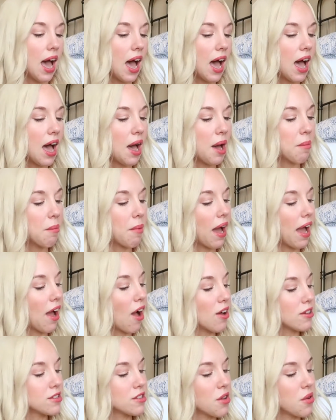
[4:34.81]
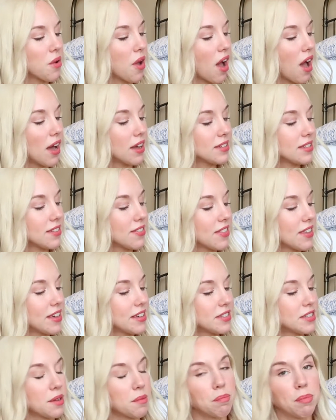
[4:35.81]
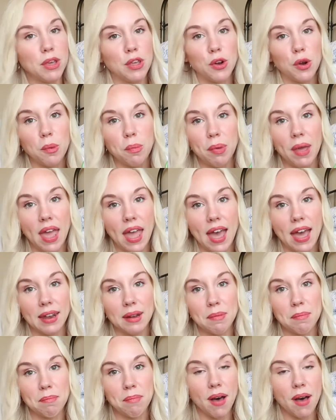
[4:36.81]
Um, I also got this Peter Pan